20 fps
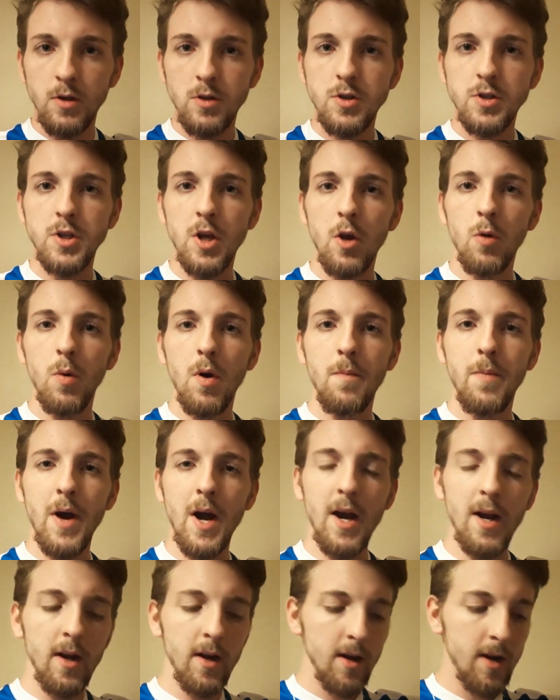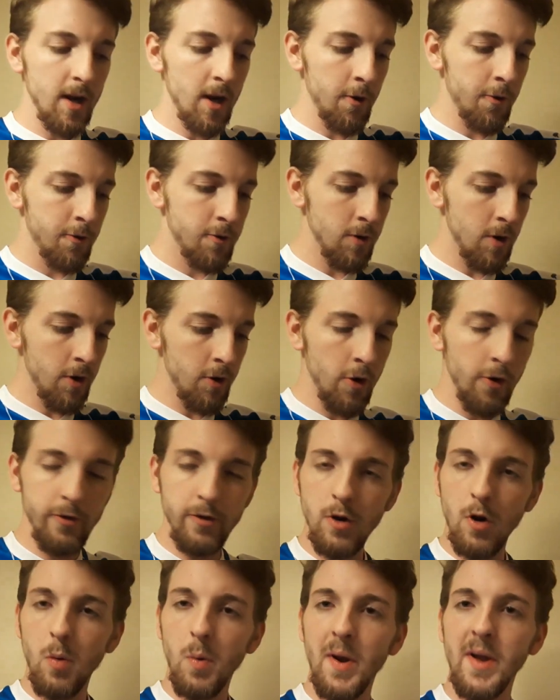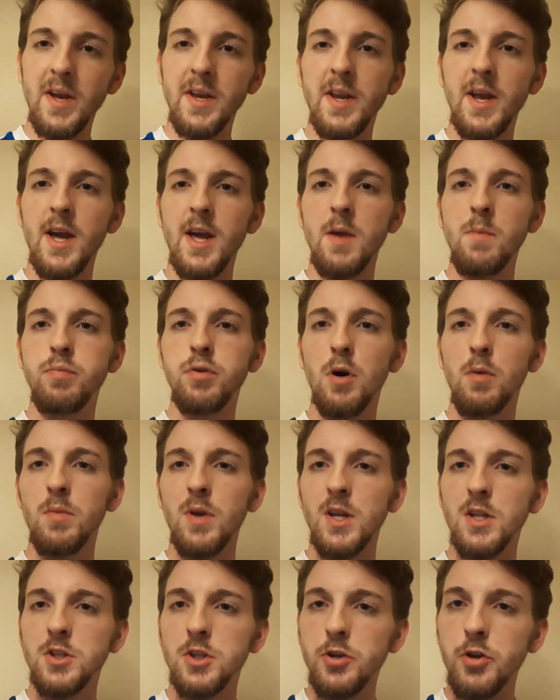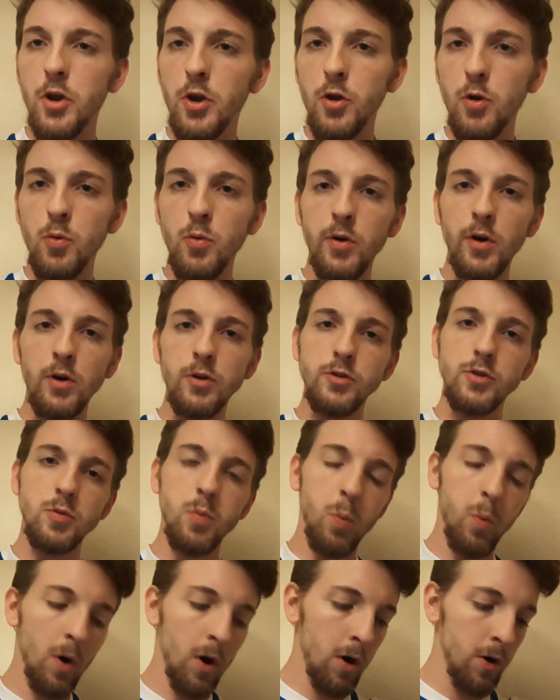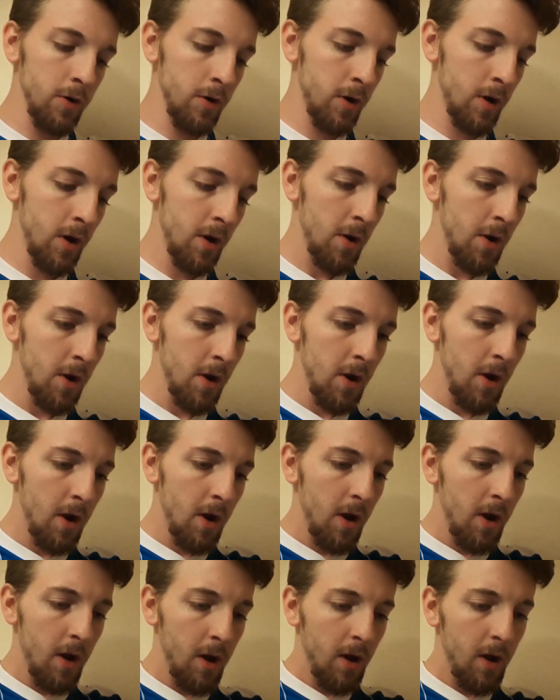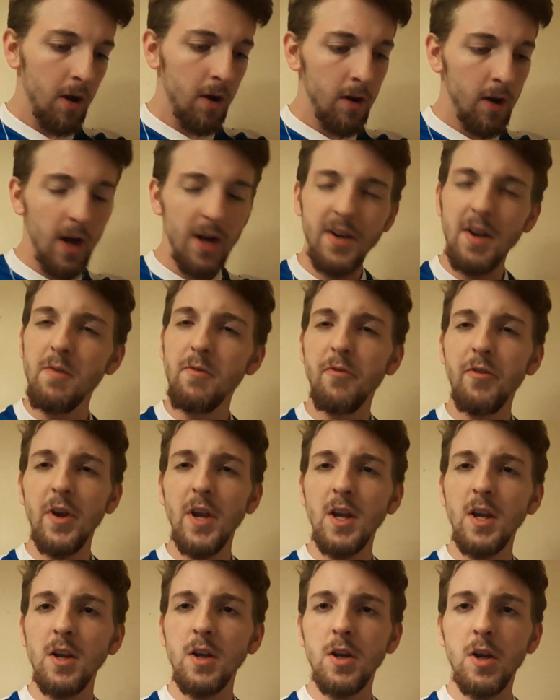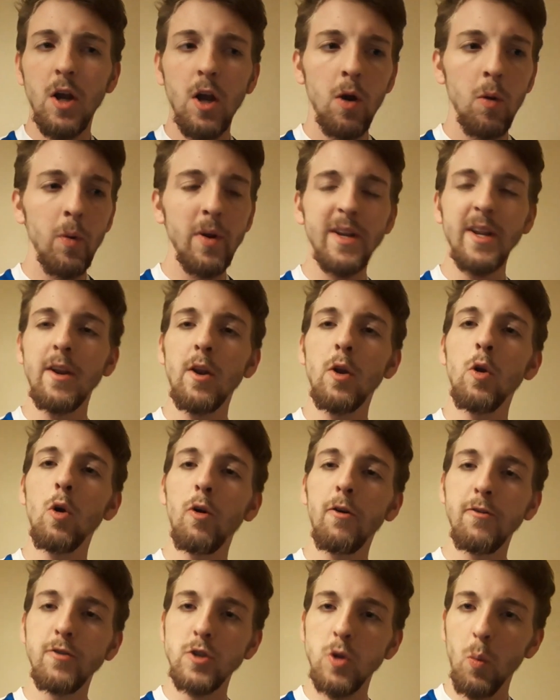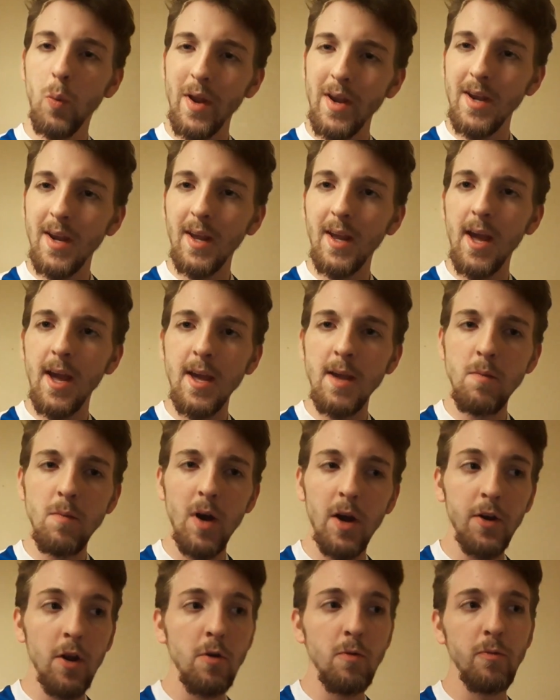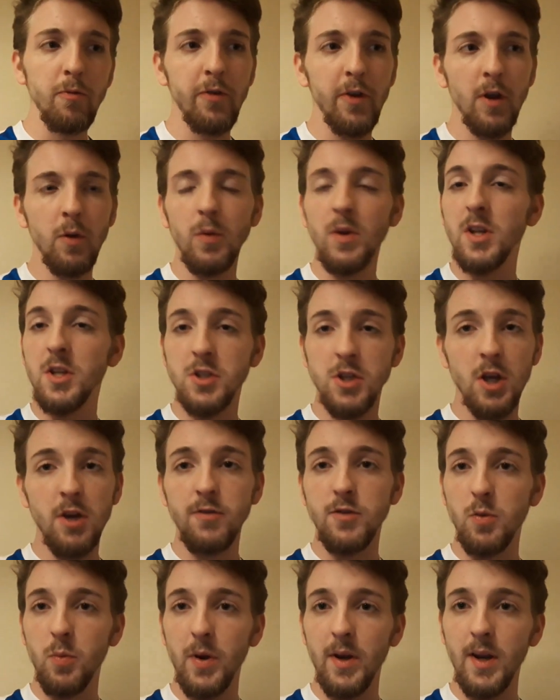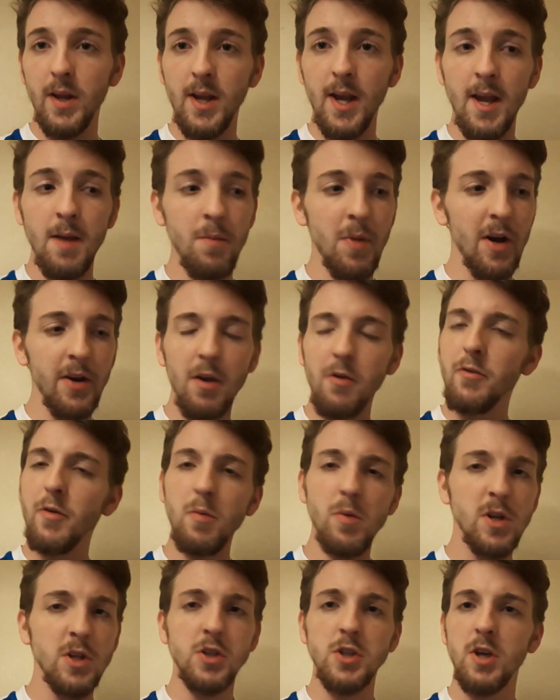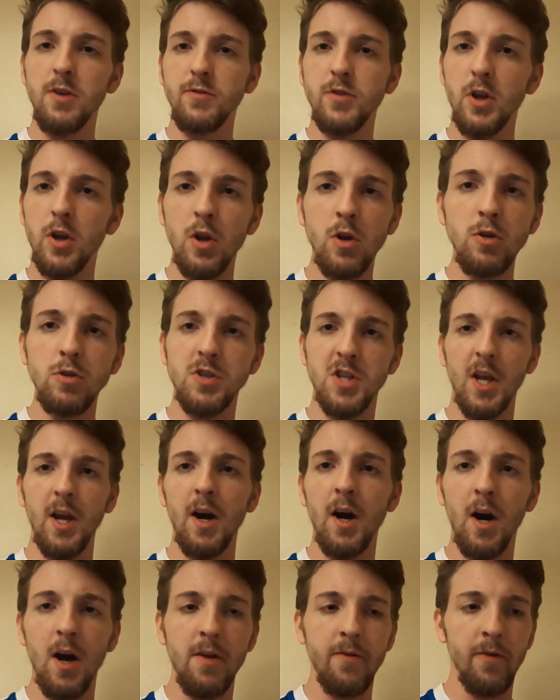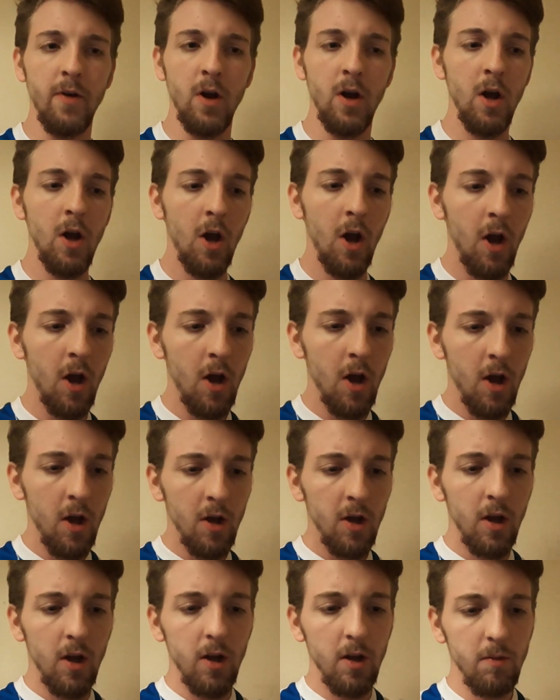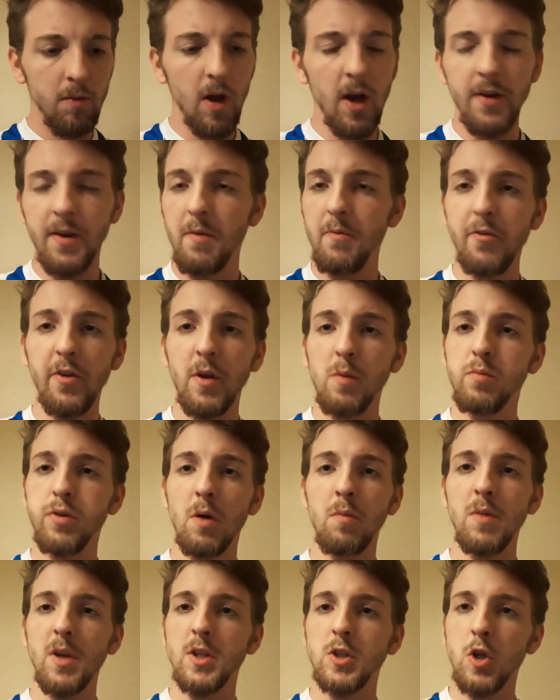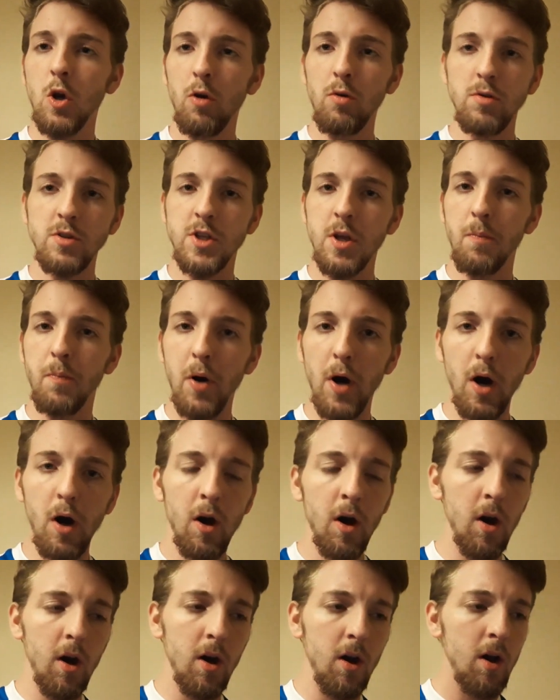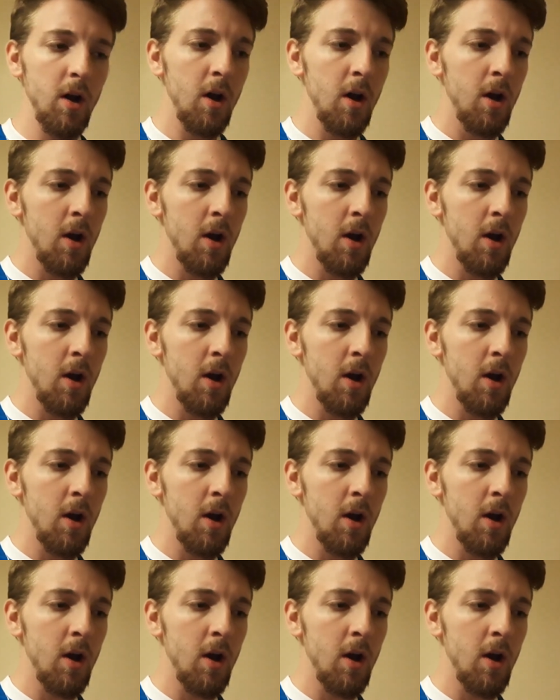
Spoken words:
So we're back after another away day, Bromley 2, Notts 1. I didn't think we did enough to win the game. I don't think we deserved to win the game, but I don't think we deserved to lose it either. I didn't think Bromley tore us apart.